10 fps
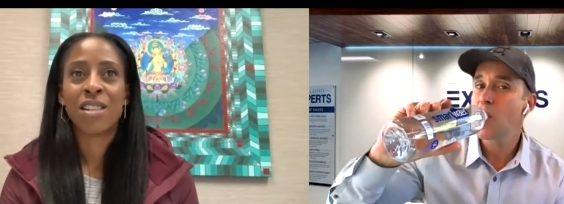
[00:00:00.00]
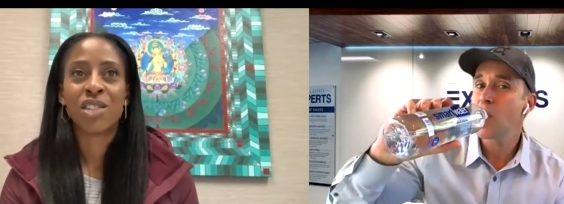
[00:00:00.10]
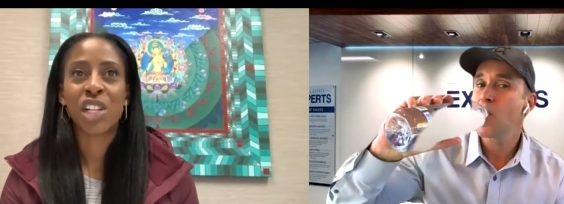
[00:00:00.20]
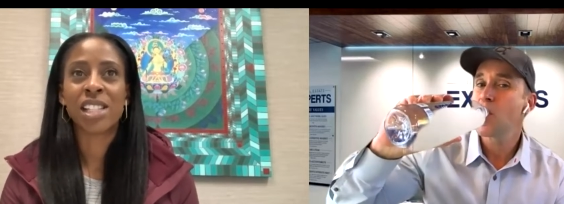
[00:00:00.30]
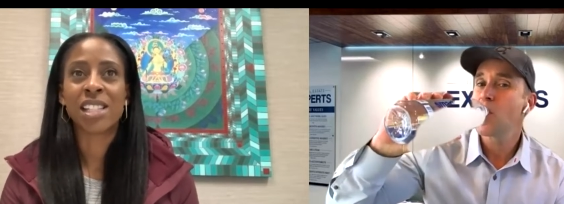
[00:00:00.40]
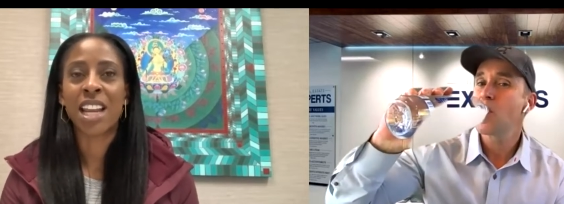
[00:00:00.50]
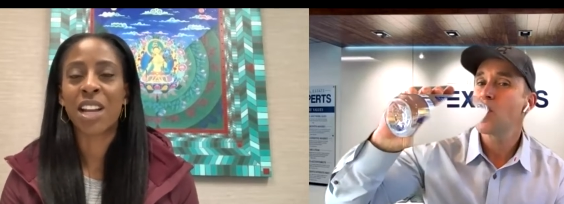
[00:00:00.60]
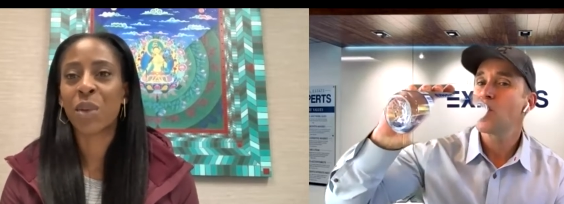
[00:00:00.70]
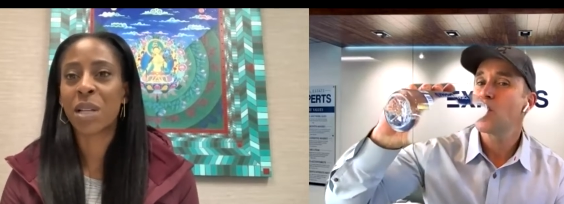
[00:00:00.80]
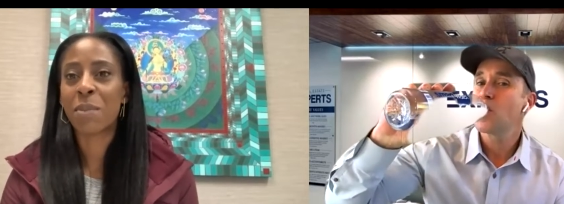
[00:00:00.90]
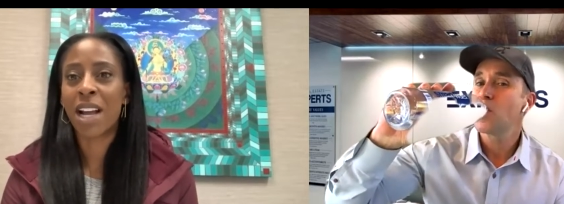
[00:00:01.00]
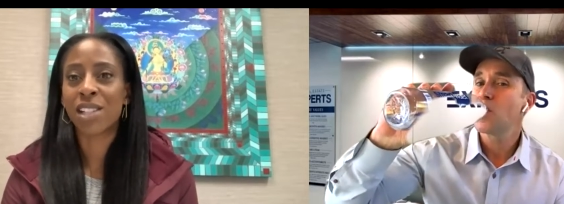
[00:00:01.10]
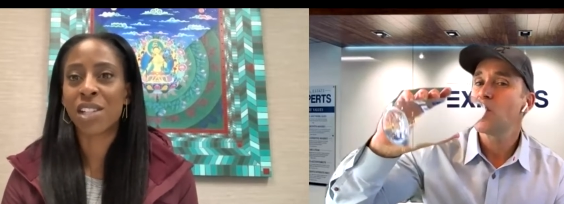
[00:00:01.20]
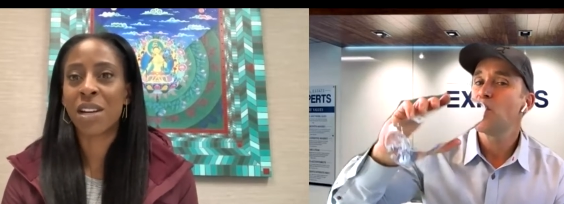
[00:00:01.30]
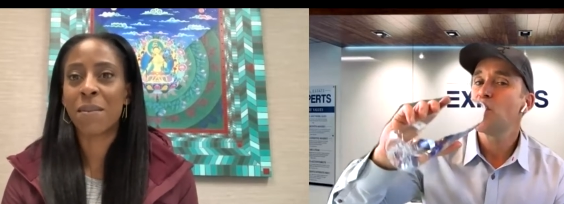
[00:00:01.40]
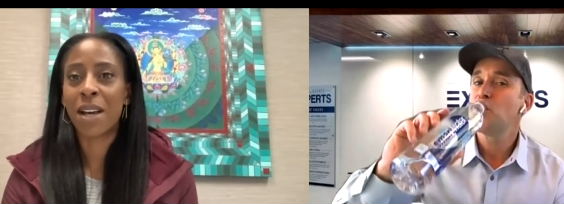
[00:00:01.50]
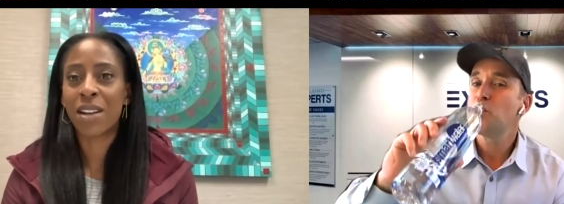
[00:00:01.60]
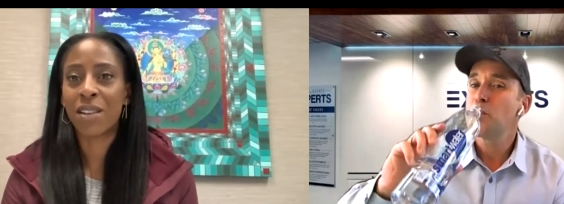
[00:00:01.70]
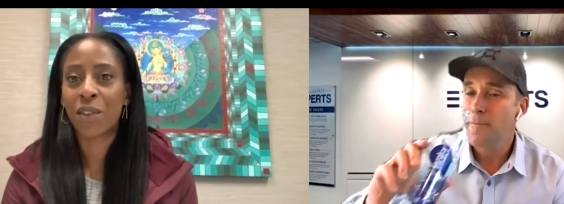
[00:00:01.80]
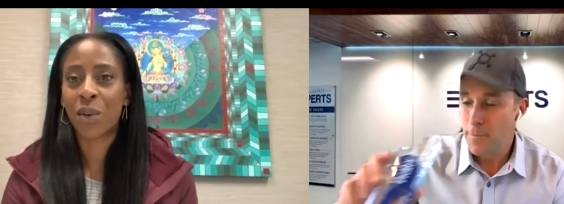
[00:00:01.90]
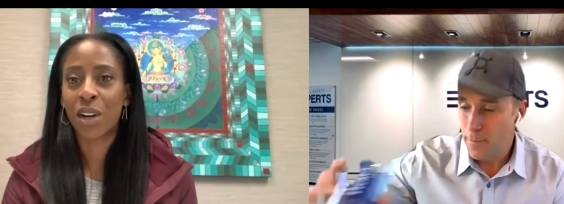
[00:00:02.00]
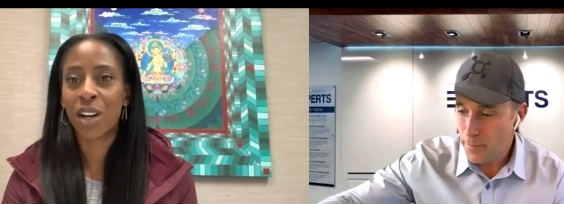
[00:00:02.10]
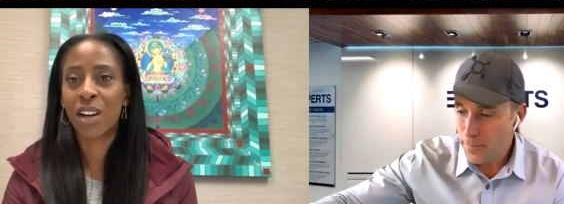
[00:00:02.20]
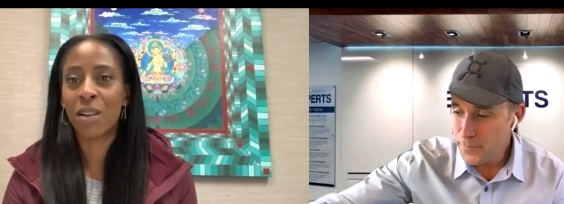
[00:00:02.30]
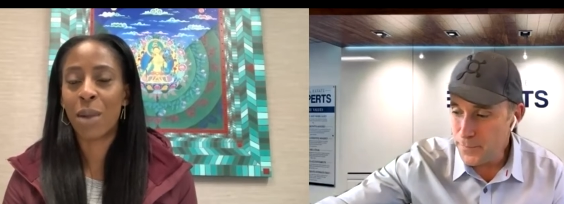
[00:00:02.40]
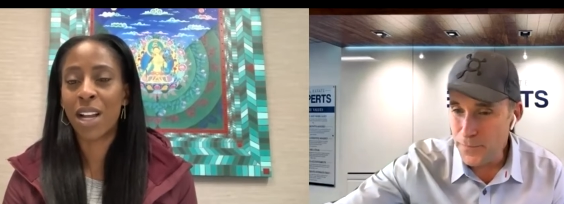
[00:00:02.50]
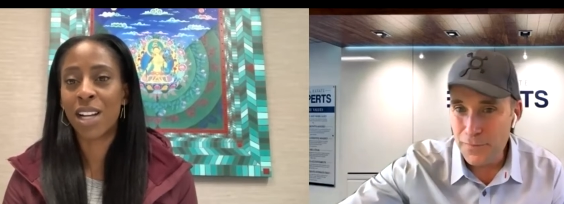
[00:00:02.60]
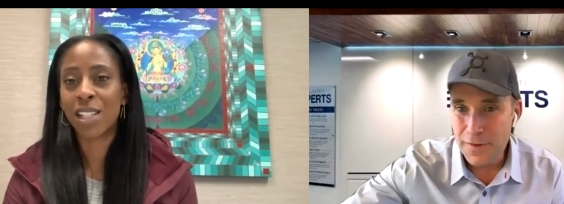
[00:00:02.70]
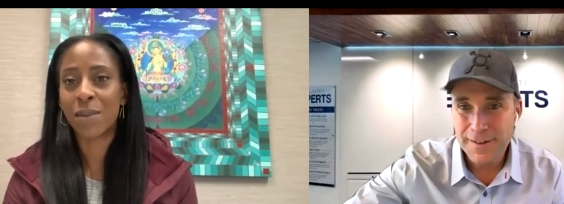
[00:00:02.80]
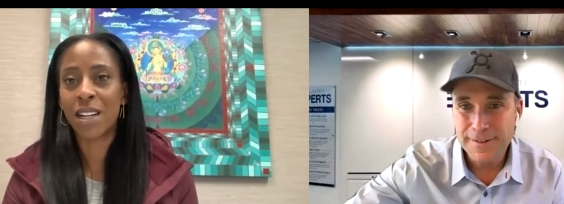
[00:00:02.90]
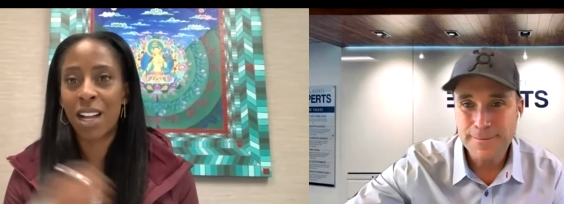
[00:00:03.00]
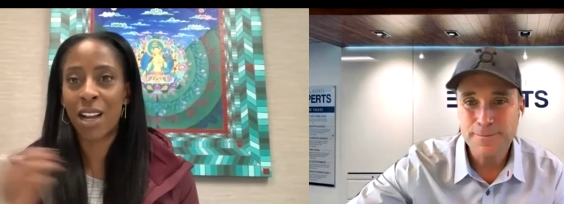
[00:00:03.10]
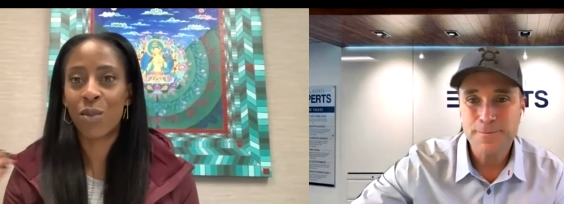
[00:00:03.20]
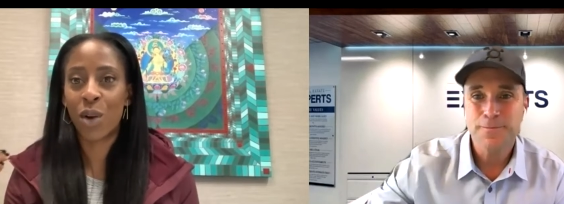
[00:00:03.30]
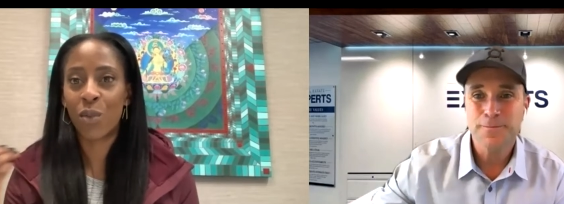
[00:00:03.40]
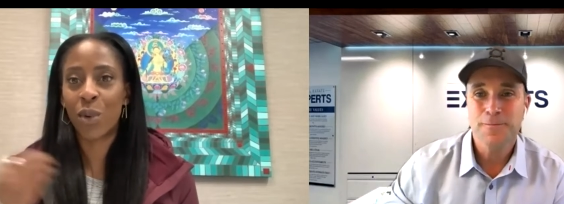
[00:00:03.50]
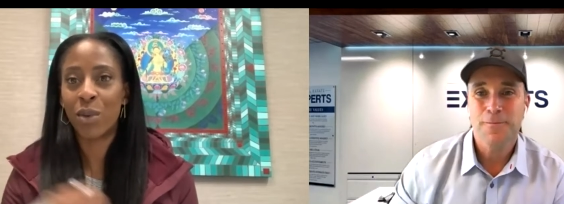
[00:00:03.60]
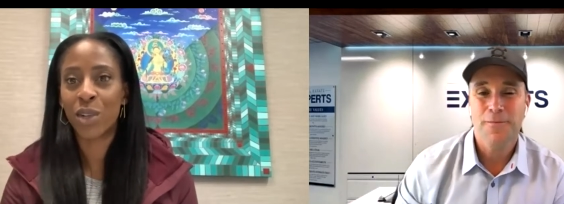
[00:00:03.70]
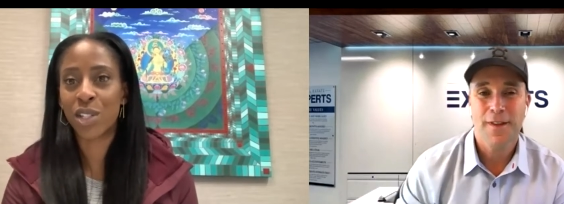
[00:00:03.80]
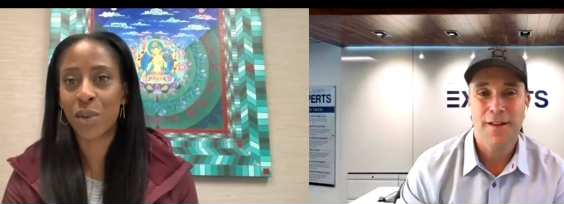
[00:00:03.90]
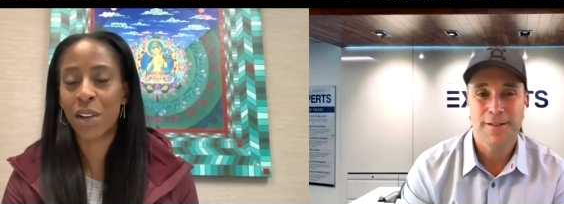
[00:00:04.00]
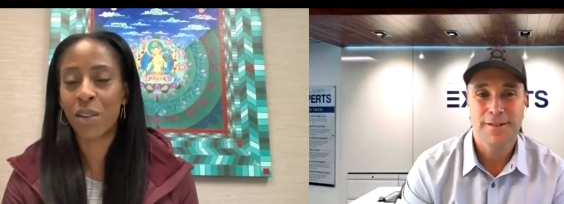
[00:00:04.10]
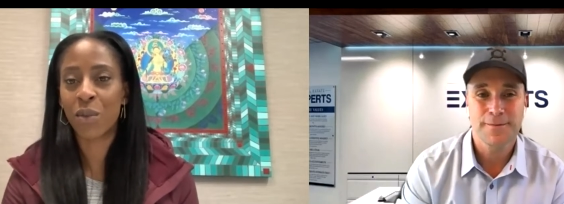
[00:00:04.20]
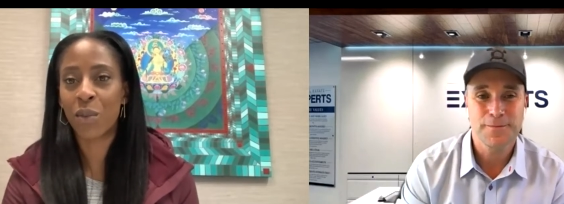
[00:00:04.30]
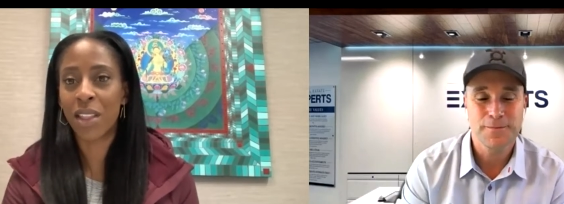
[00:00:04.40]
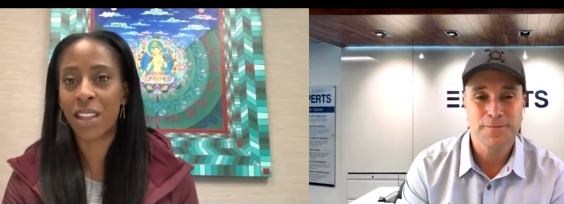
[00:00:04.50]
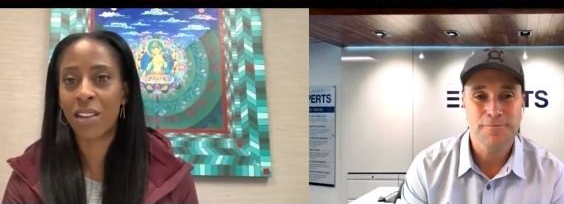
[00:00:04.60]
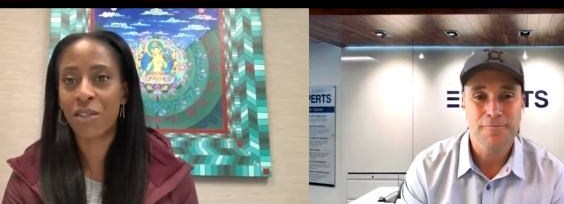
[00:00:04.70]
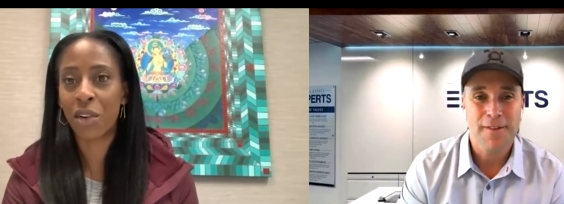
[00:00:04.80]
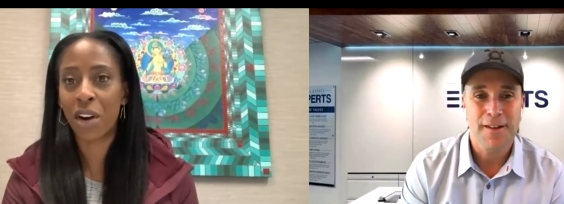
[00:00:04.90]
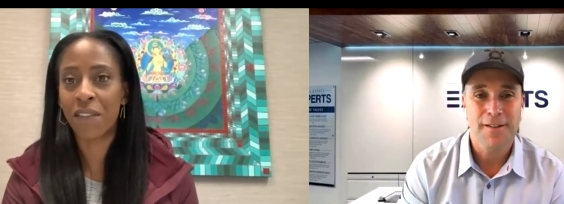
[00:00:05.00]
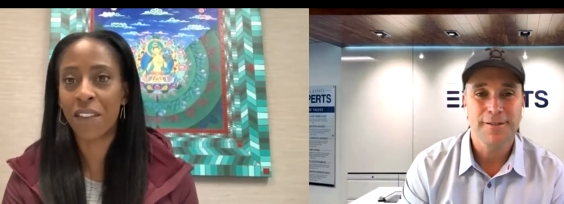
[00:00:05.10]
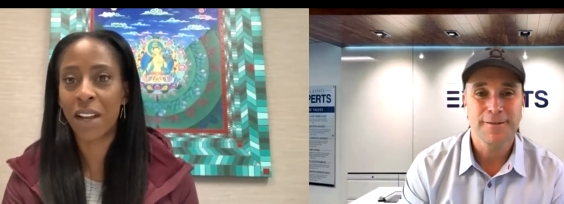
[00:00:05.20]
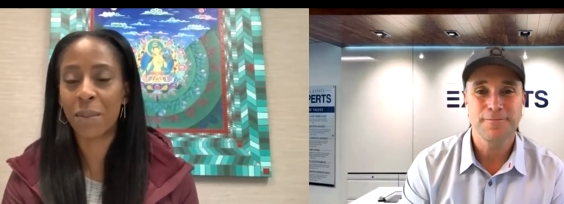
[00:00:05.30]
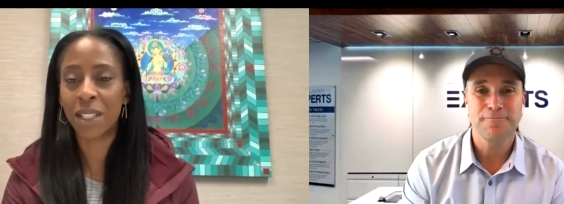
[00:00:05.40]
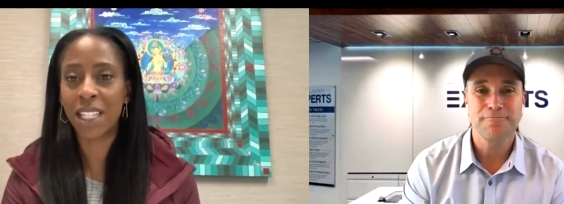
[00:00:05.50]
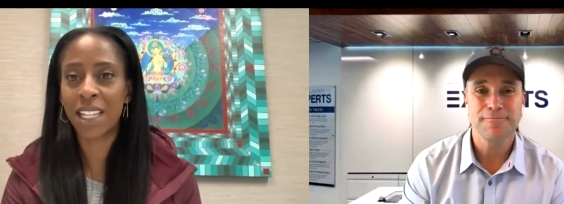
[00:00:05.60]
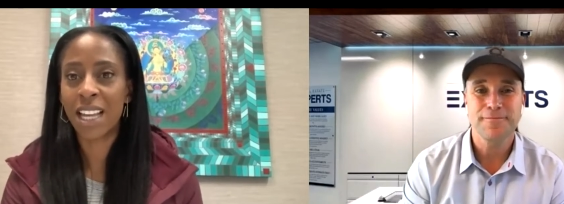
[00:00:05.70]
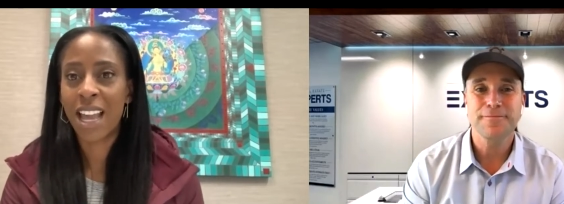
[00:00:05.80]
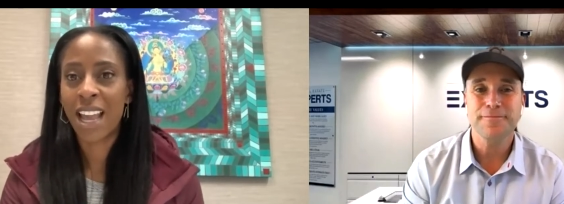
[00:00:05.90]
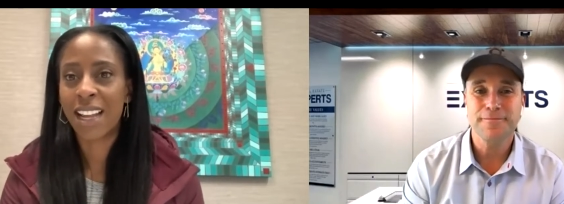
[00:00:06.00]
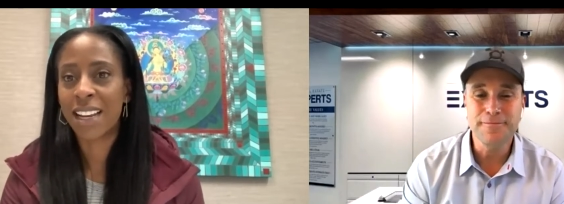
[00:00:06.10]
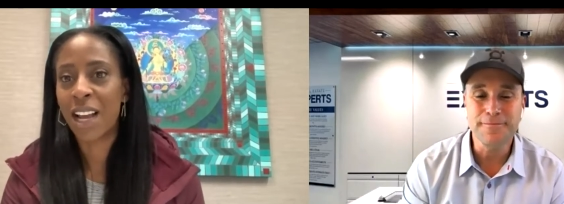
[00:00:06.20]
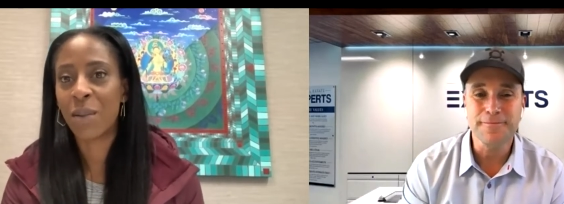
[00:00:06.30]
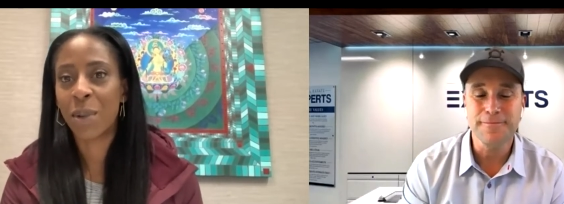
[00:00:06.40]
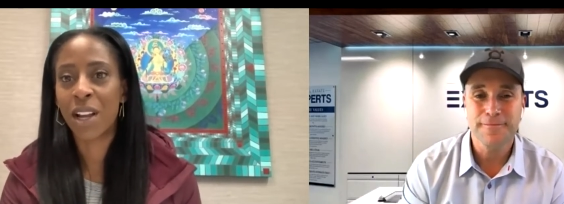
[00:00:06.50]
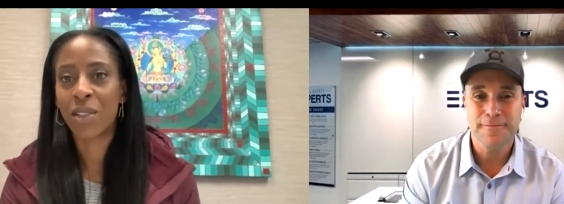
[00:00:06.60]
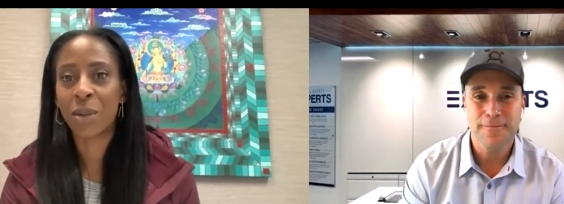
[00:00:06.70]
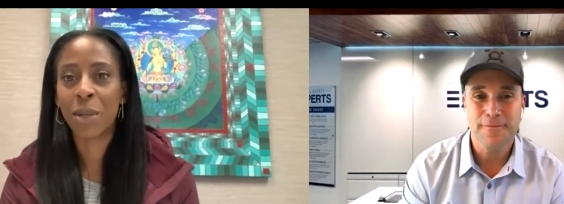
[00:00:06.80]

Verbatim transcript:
Speaker 1: just getting really passionate about it for my husband and I and what we were doing with it for our family and helping other